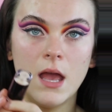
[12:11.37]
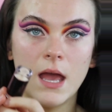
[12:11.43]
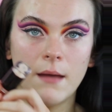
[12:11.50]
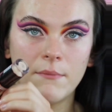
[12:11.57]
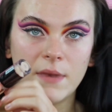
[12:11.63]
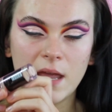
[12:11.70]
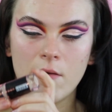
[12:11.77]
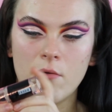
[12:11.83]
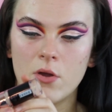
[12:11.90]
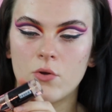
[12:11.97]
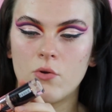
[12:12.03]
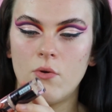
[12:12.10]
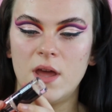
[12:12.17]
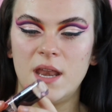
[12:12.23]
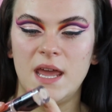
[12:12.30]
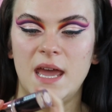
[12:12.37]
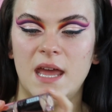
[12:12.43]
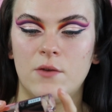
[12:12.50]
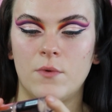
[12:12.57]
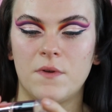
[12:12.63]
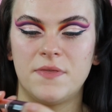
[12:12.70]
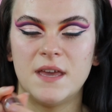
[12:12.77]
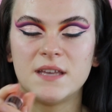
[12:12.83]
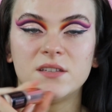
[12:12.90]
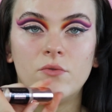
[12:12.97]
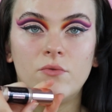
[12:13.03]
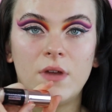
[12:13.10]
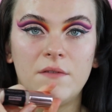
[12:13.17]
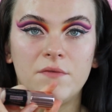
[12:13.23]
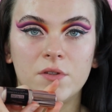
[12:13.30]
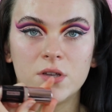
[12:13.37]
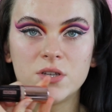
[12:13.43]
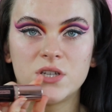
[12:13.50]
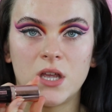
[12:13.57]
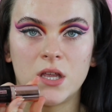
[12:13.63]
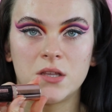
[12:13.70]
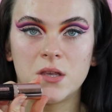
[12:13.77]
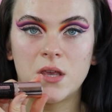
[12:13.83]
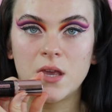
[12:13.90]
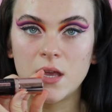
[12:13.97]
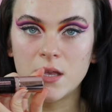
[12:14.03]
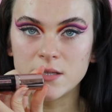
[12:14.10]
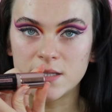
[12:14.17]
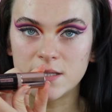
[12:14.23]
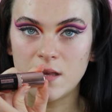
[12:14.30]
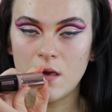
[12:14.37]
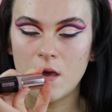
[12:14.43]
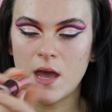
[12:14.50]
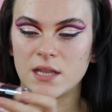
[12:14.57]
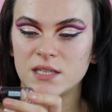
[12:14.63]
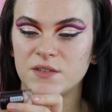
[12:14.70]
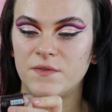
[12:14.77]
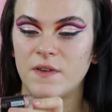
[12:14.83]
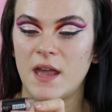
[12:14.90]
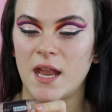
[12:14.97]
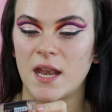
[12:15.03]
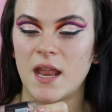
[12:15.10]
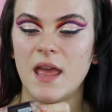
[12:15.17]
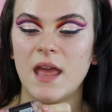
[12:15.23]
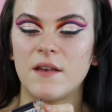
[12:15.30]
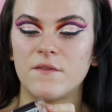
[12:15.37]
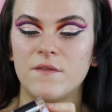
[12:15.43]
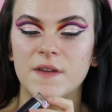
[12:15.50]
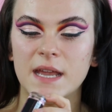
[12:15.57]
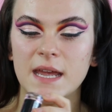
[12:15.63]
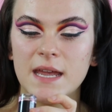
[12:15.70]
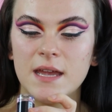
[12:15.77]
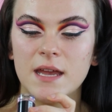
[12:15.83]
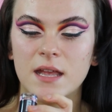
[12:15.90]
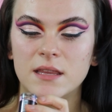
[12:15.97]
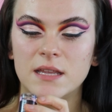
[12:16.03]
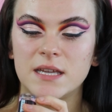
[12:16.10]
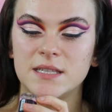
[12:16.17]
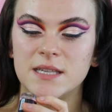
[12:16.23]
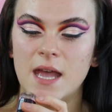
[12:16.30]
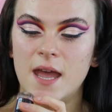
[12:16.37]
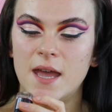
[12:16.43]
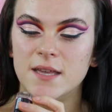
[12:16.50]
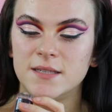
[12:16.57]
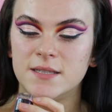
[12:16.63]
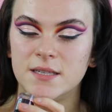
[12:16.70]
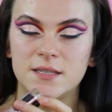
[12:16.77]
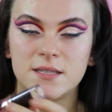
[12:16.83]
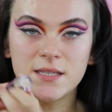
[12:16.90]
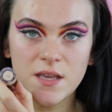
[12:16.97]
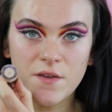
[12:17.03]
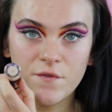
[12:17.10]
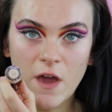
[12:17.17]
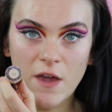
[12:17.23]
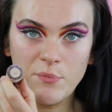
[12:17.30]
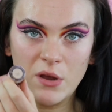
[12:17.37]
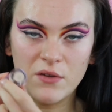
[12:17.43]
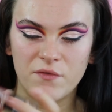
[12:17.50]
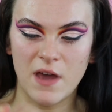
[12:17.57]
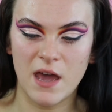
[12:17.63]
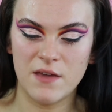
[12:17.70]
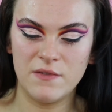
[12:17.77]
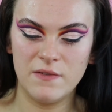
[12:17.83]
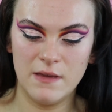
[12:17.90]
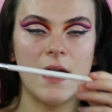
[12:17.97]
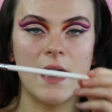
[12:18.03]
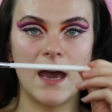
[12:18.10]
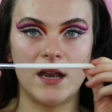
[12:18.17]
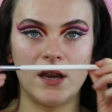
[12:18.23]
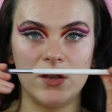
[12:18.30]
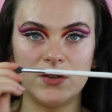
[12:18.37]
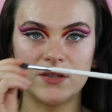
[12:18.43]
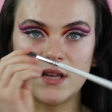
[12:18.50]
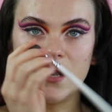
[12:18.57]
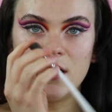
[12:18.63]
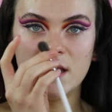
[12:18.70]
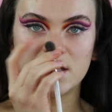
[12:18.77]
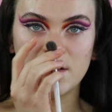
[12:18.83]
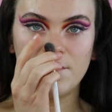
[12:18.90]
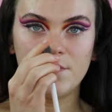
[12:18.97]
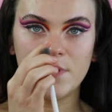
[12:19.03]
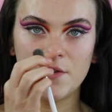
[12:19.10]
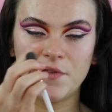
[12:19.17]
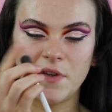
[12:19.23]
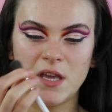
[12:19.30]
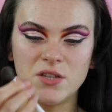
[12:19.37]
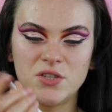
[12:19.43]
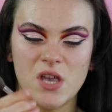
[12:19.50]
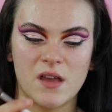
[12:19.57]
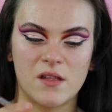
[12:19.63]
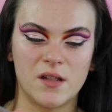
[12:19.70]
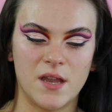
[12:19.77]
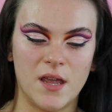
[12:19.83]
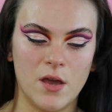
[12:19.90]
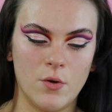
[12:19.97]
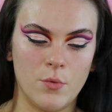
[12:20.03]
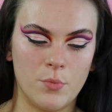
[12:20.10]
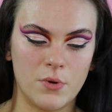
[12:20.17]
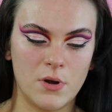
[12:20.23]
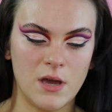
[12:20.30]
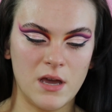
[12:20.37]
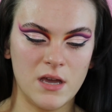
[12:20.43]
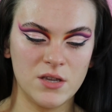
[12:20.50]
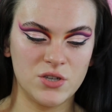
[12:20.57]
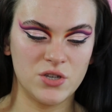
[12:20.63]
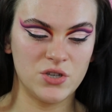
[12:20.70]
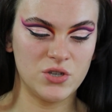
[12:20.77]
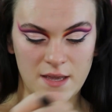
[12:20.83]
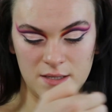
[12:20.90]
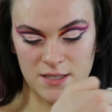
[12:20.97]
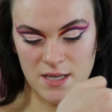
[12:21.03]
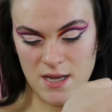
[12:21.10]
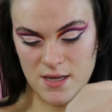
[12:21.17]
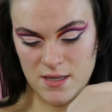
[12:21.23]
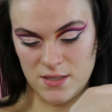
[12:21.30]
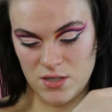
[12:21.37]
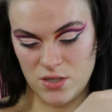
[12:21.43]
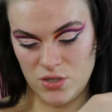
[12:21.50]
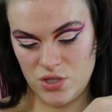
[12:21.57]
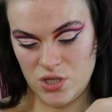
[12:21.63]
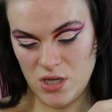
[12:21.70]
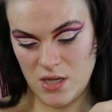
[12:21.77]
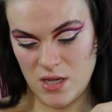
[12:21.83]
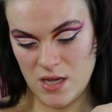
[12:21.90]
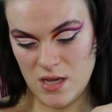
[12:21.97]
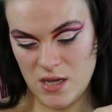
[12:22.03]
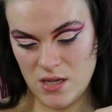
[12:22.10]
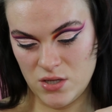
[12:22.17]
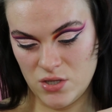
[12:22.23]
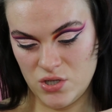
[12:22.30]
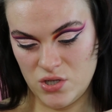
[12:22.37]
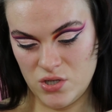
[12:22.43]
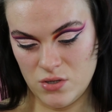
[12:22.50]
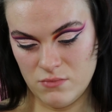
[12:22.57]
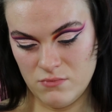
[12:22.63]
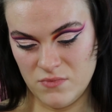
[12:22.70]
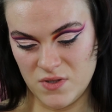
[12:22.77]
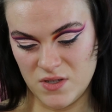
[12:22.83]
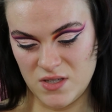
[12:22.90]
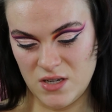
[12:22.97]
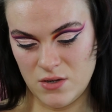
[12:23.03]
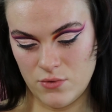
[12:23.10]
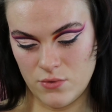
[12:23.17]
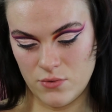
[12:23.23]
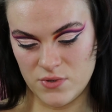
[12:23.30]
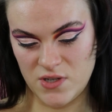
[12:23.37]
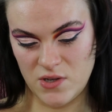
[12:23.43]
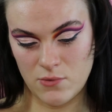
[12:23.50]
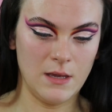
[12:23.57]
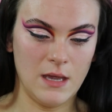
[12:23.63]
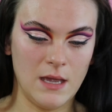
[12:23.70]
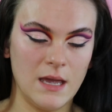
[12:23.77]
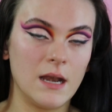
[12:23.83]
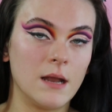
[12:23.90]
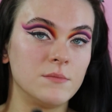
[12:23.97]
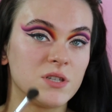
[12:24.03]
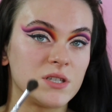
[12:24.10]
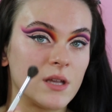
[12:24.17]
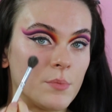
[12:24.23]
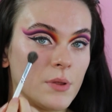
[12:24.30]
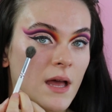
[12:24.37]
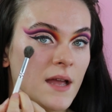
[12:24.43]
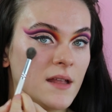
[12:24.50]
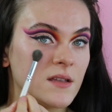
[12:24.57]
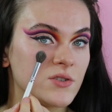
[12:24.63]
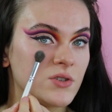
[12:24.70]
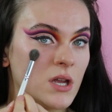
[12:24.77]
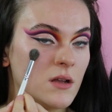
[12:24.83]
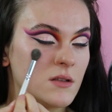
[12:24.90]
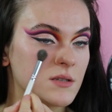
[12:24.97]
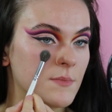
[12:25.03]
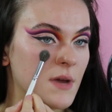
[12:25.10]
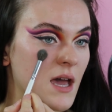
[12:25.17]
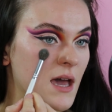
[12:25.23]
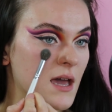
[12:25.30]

I'm now going in with this Revolution Conceal and Define Infinite, and this is C5.5, and using this fluffy Jaclyn Hill brush. This is JH00, and I'm just applying this right under my